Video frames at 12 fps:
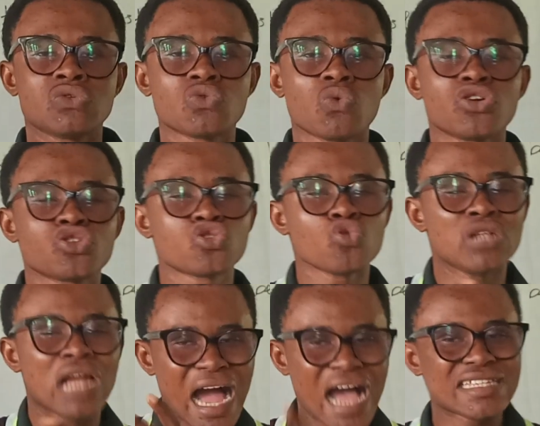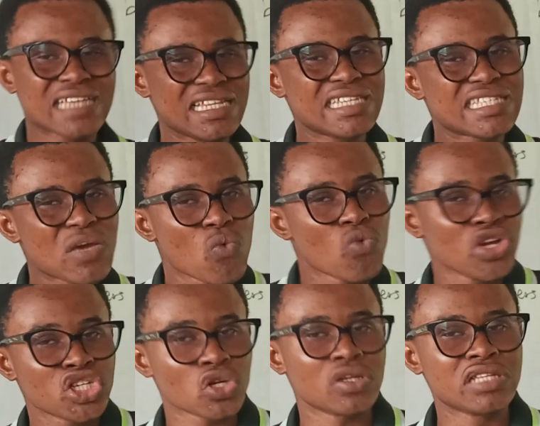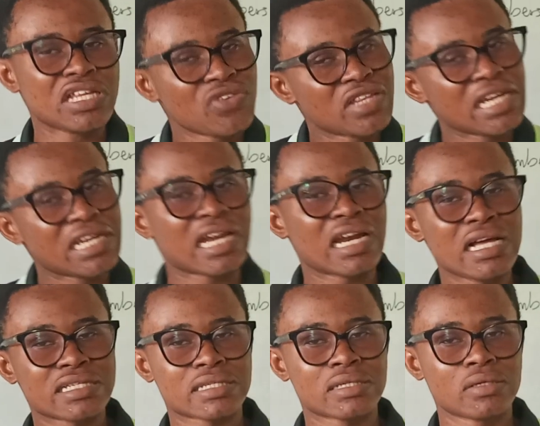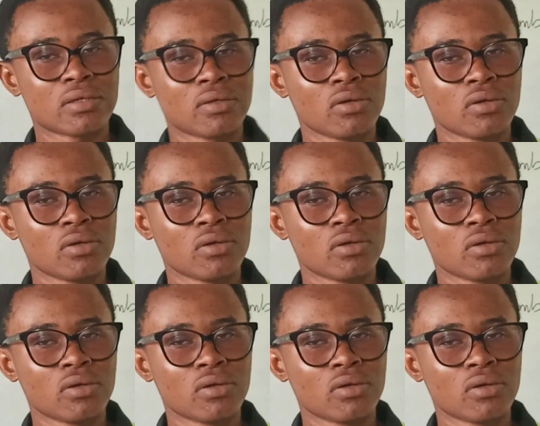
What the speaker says: to ask them the same question they treated in the class.